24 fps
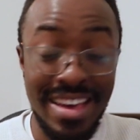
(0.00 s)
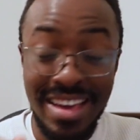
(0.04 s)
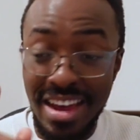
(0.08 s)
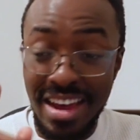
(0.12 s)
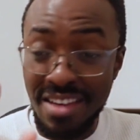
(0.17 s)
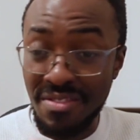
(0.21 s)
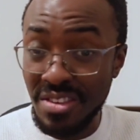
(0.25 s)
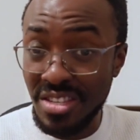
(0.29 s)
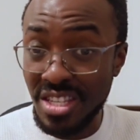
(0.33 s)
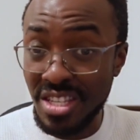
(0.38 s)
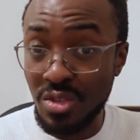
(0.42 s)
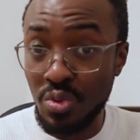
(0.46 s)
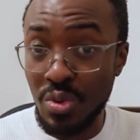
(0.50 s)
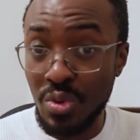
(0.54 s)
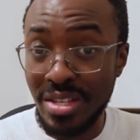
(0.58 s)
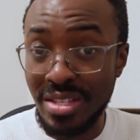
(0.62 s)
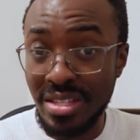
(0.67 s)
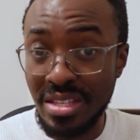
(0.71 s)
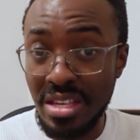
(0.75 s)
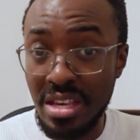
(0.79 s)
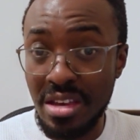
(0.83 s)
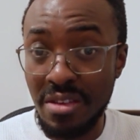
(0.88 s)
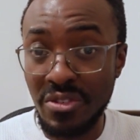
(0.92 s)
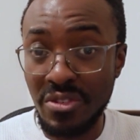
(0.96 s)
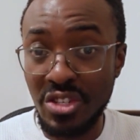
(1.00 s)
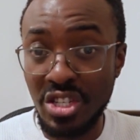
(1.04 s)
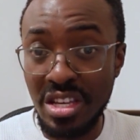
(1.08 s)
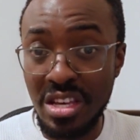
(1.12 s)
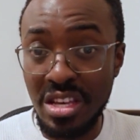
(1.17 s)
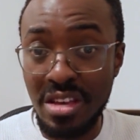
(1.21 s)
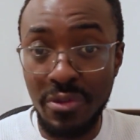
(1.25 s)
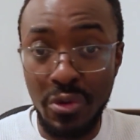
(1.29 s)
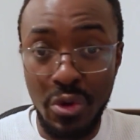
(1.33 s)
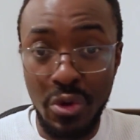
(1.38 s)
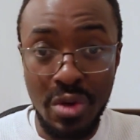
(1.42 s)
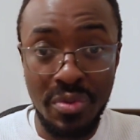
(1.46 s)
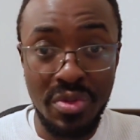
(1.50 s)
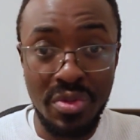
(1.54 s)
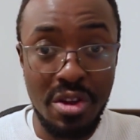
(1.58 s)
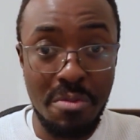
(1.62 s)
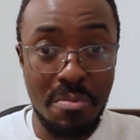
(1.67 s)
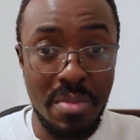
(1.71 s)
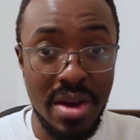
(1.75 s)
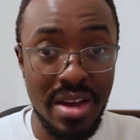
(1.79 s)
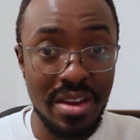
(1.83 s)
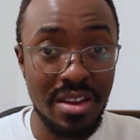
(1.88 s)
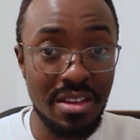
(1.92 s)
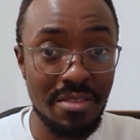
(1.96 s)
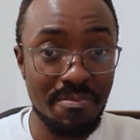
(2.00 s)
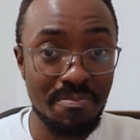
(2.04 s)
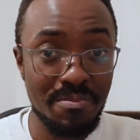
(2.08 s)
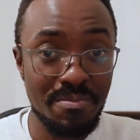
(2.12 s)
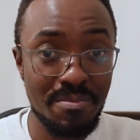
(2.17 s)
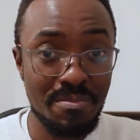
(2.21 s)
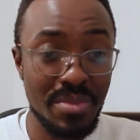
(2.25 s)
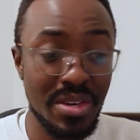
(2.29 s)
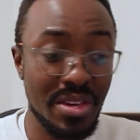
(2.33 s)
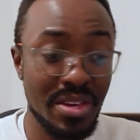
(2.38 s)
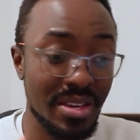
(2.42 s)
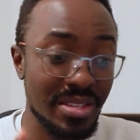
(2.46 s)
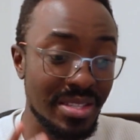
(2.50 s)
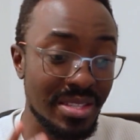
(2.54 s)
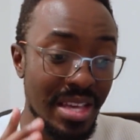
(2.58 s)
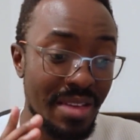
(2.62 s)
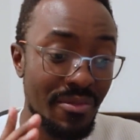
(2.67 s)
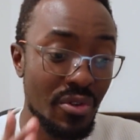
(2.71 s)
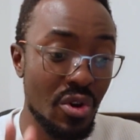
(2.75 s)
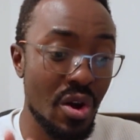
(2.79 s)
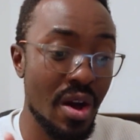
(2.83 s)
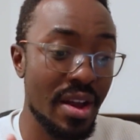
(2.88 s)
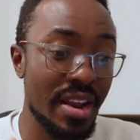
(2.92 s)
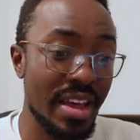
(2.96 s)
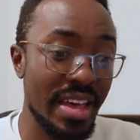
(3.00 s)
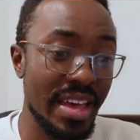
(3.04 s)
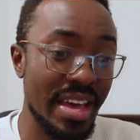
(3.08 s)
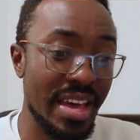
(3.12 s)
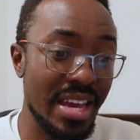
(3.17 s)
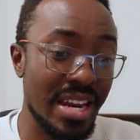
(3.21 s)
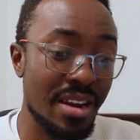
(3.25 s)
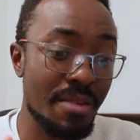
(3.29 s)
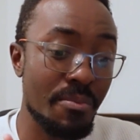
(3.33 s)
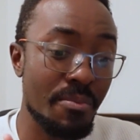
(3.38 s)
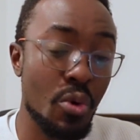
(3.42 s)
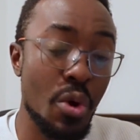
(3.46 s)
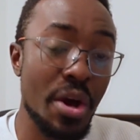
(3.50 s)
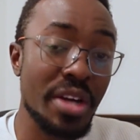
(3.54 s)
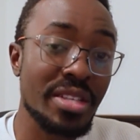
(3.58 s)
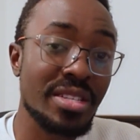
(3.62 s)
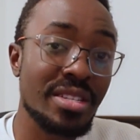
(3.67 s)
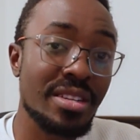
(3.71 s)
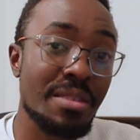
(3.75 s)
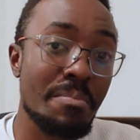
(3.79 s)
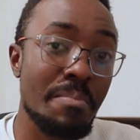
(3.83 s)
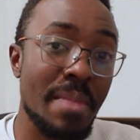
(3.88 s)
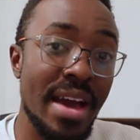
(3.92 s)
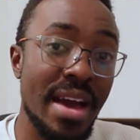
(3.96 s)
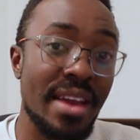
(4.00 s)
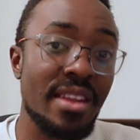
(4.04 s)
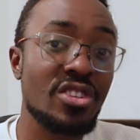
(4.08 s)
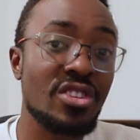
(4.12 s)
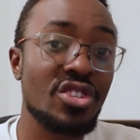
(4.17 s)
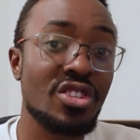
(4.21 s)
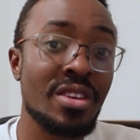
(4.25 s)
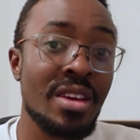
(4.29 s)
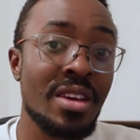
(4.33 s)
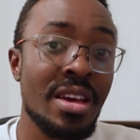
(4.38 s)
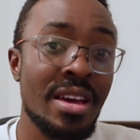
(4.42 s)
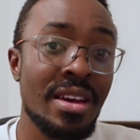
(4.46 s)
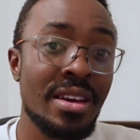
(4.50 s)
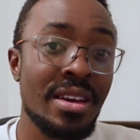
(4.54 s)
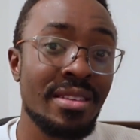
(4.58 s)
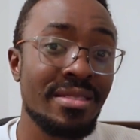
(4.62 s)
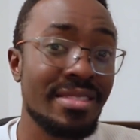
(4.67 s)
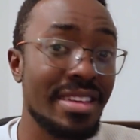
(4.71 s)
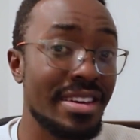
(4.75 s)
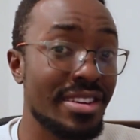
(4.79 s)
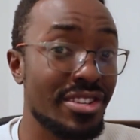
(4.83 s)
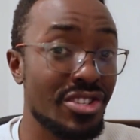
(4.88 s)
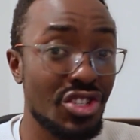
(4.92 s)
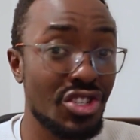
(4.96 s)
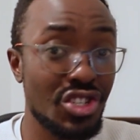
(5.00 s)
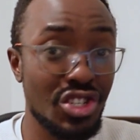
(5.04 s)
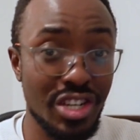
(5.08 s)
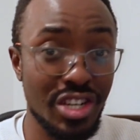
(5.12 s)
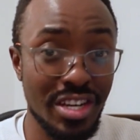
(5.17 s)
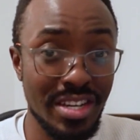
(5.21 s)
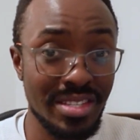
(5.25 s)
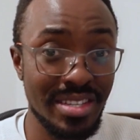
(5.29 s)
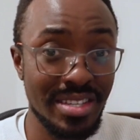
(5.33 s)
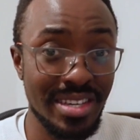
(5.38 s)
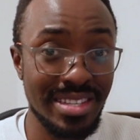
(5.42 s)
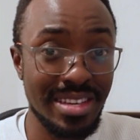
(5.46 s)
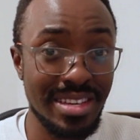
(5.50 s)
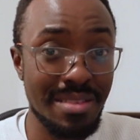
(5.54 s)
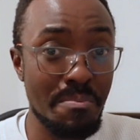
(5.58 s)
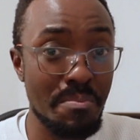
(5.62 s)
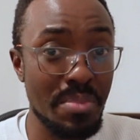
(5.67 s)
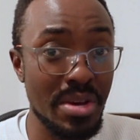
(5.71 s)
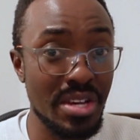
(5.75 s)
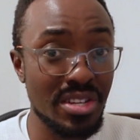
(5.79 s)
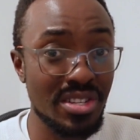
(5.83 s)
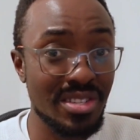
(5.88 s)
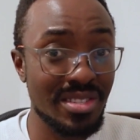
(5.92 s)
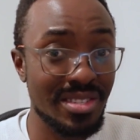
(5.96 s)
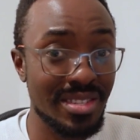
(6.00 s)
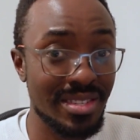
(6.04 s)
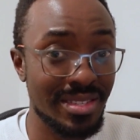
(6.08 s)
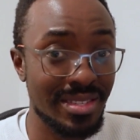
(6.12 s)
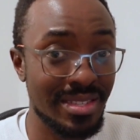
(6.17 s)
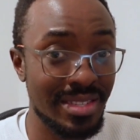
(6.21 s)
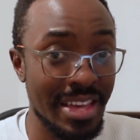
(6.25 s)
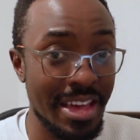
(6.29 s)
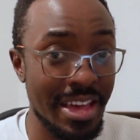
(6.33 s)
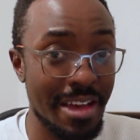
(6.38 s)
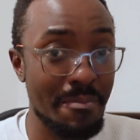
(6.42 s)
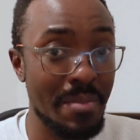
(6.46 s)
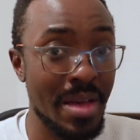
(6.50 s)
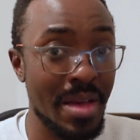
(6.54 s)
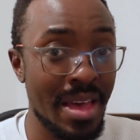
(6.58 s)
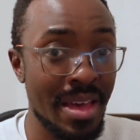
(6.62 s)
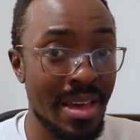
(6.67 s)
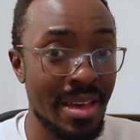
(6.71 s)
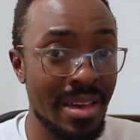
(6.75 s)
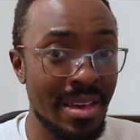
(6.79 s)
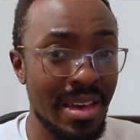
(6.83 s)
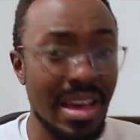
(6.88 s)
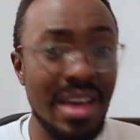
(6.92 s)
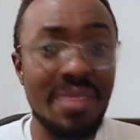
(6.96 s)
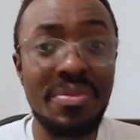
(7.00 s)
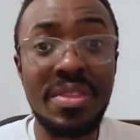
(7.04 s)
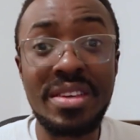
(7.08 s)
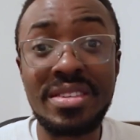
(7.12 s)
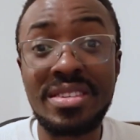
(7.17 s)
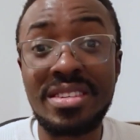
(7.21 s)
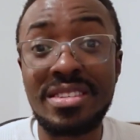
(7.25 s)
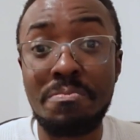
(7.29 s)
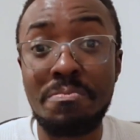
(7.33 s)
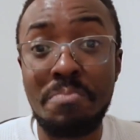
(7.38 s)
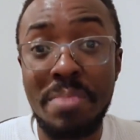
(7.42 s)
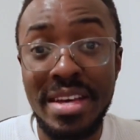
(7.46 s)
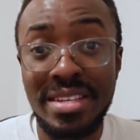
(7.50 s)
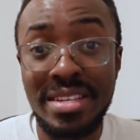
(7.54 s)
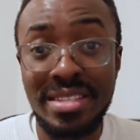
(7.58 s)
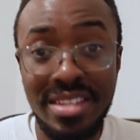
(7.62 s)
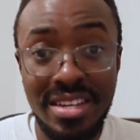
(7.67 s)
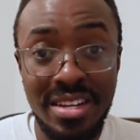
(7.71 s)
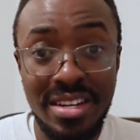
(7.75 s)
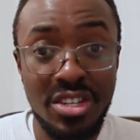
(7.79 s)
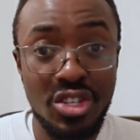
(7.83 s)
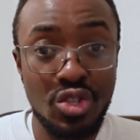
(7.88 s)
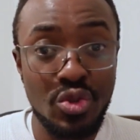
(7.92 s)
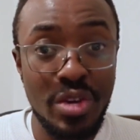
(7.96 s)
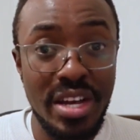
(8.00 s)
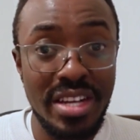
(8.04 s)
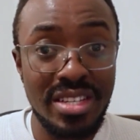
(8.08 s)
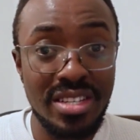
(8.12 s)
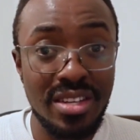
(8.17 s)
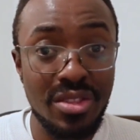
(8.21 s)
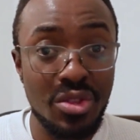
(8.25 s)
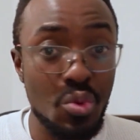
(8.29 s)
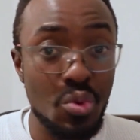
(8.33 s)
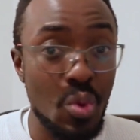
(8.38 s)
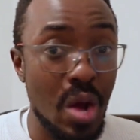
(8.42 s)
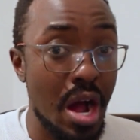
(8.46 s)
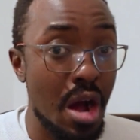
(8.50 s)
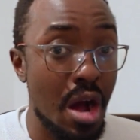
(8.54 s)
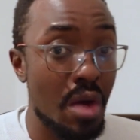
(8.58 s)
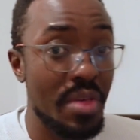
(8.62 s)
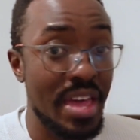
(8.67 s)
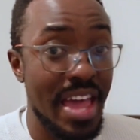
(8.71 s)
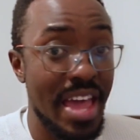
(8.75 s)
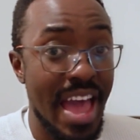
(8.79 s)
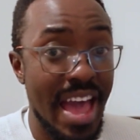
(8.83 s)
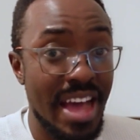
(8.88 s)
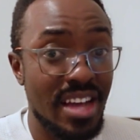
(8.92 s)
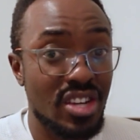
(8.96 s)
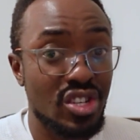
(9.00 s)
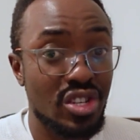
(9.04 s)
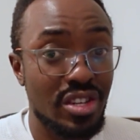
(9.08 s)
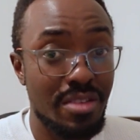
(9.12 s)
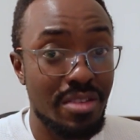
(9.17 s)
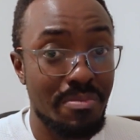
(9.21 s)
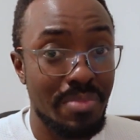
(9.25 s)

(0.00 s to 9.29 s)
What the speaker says: And this is where CFG have earned their money, because they've gone ahead and appointed a manager that is just as ambitious as them, and this is best illustrated through how they actually